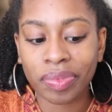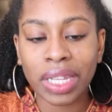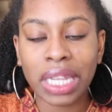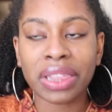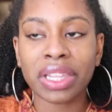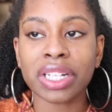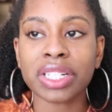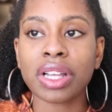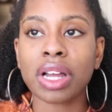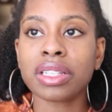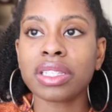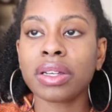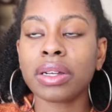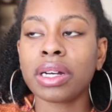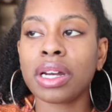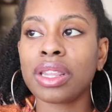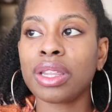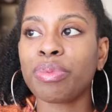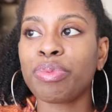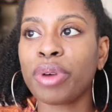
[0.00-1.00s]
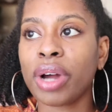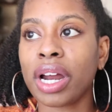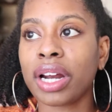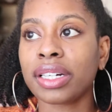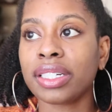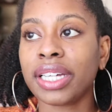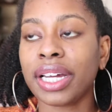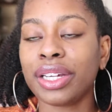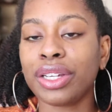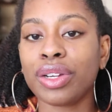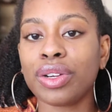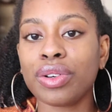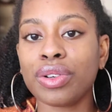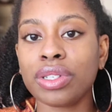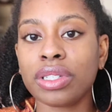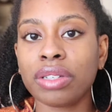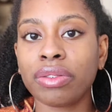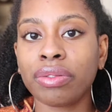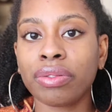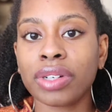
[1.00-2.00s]
There's also another product I
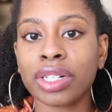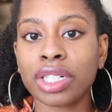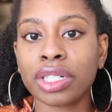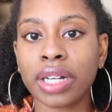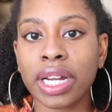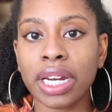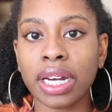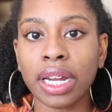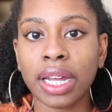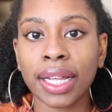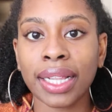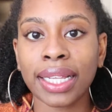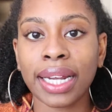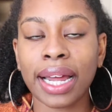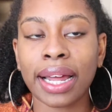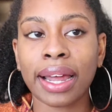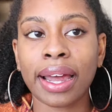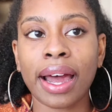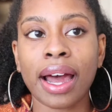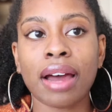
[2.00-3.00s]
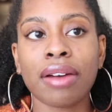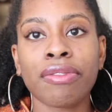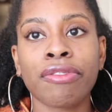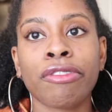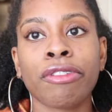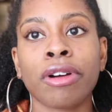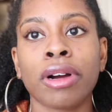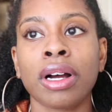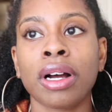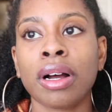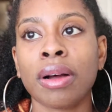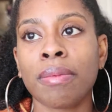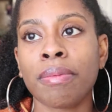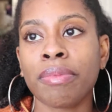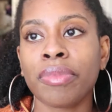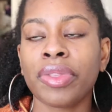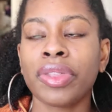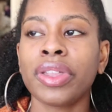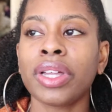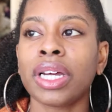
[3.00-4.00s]
use for straightening that I got
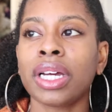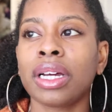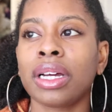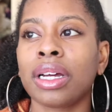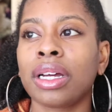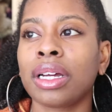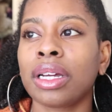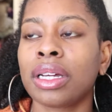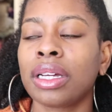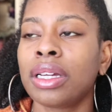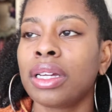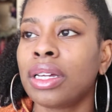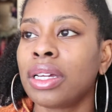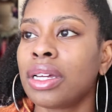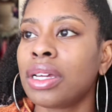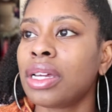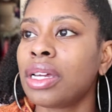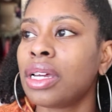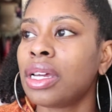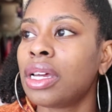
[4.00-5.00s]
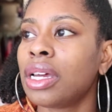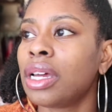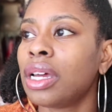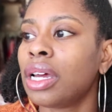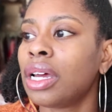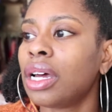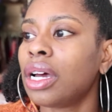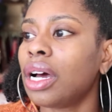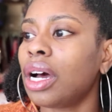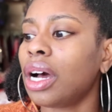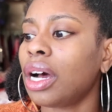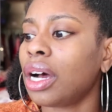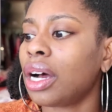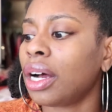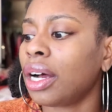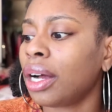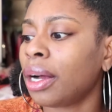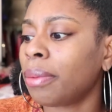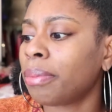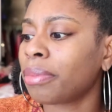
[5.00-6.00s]
from the
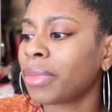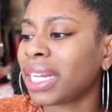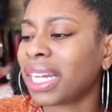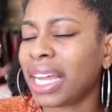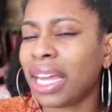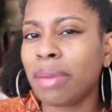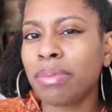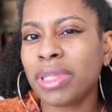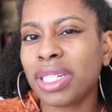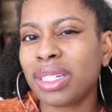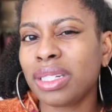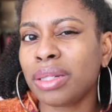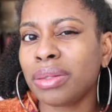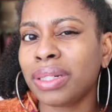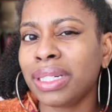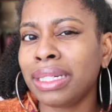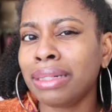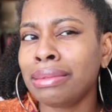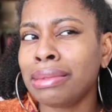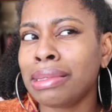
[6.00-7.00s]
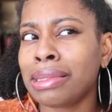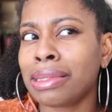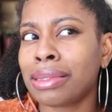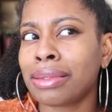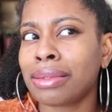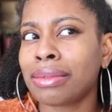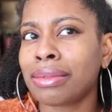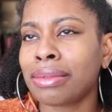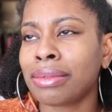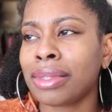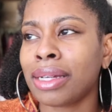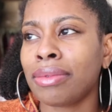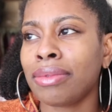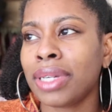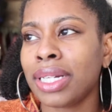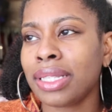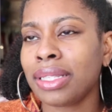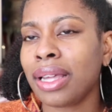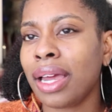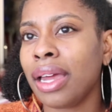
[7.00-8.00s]
Glam Twins, I
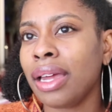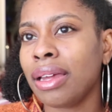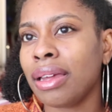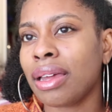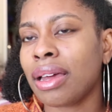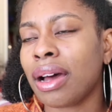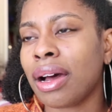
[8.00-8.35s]
want to say.